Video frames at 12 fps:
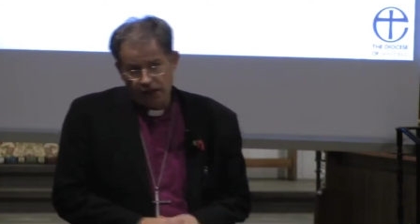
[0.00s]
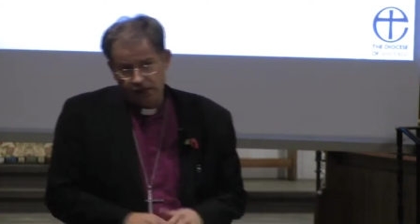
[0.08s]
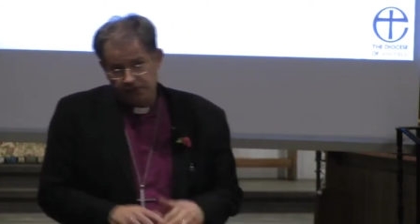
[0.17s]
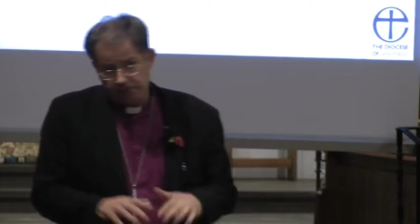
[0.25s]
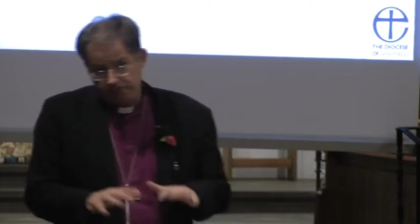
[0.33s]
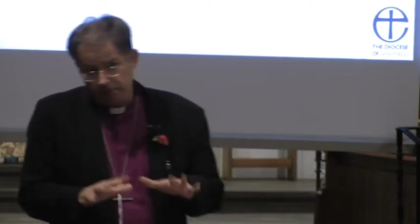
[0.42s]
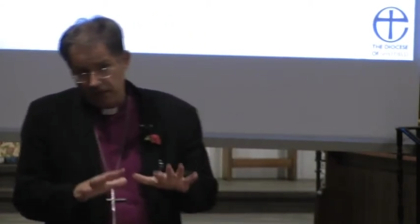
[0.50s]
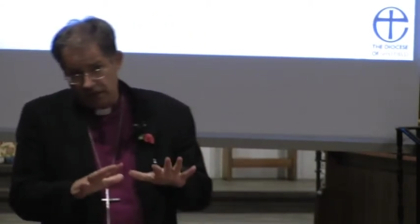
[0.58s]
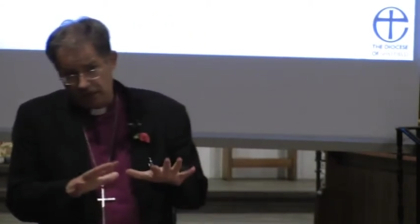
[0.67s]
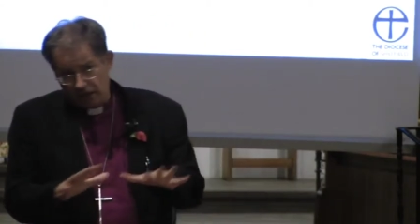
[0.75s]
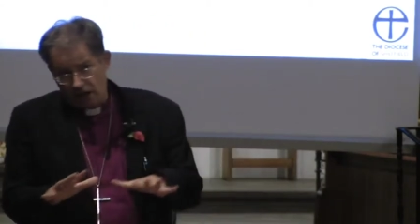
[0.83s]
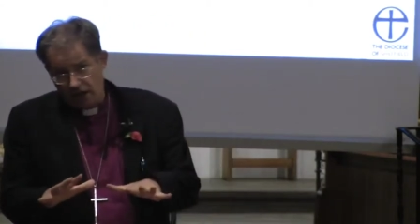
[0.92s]
It's been
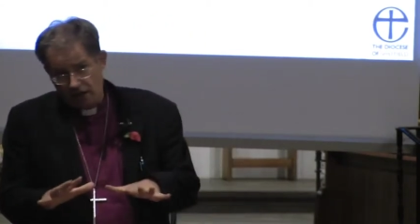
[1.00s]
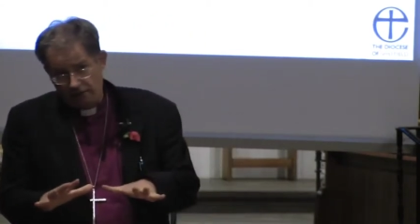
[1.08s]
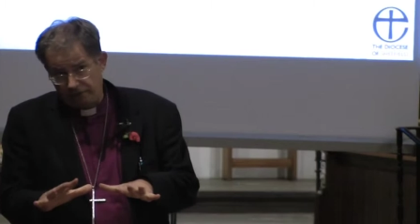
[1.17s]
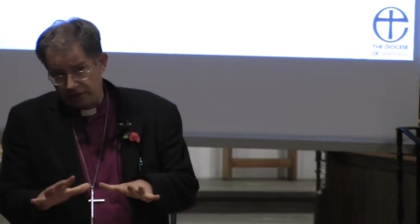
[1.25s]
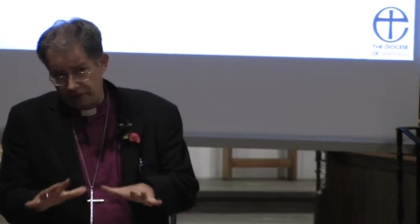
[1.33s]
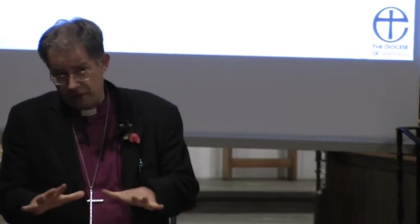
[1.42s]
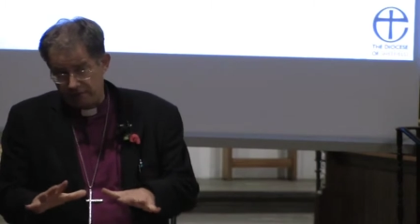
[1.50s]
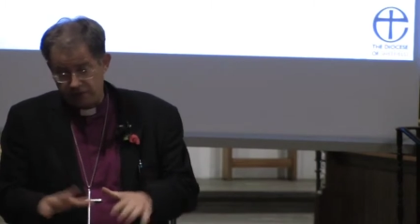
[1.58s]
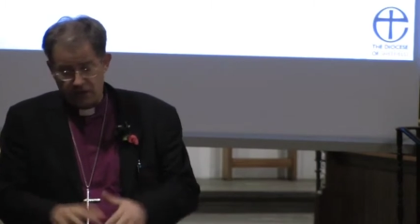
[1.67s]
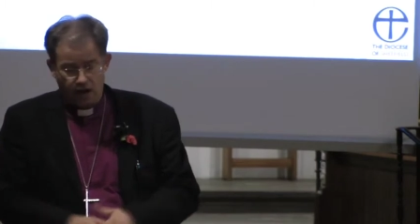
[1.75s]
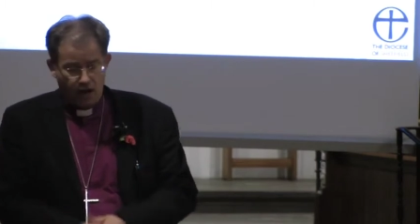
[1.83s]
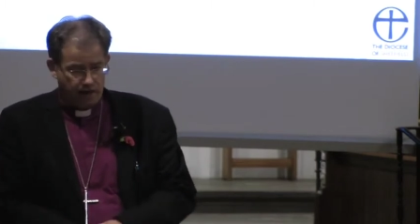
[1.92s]
declining for some
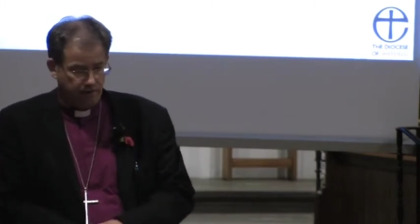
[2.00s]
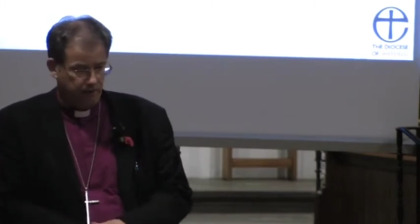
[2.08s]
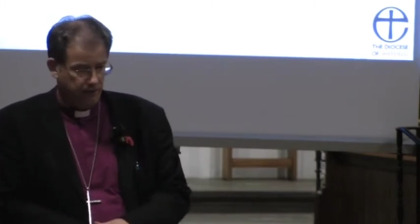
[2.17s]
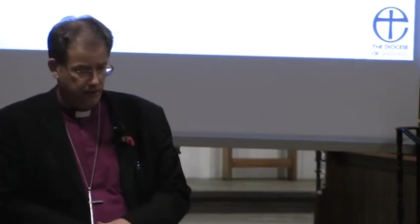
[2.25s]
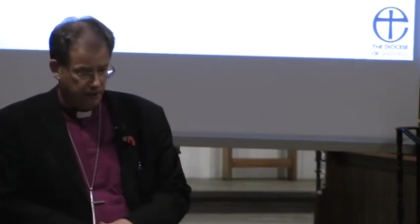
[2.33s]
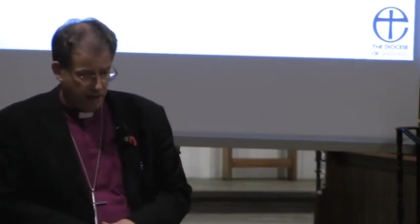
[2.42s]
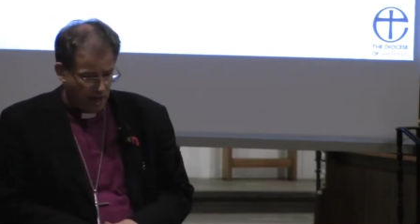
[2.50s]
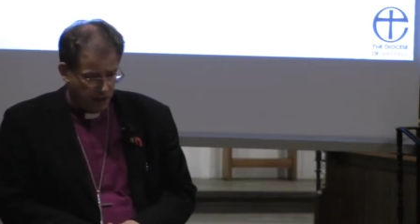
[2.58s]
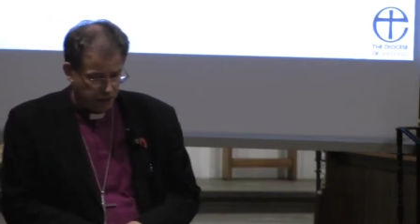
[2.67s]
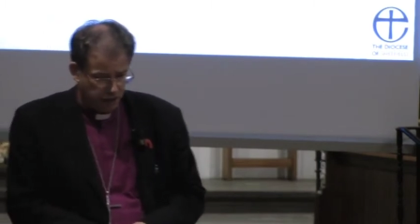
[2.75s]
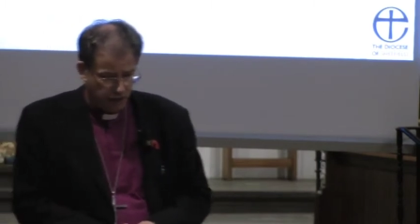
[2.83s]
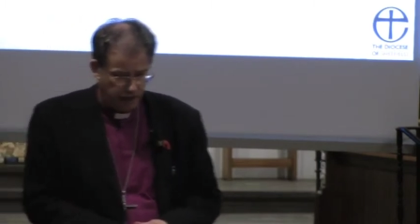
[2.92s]
time
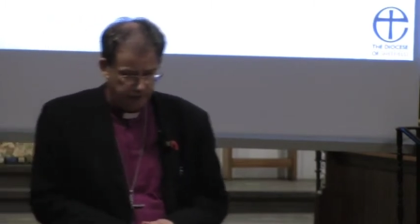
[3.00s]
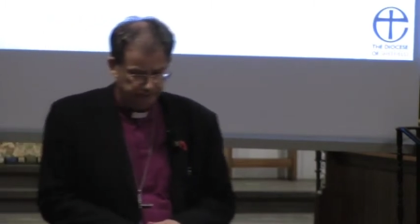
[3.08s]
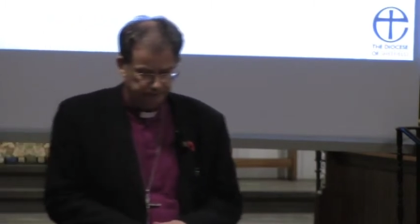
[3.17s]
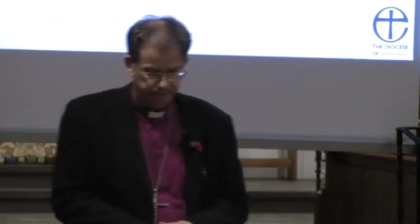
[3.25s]
nationally.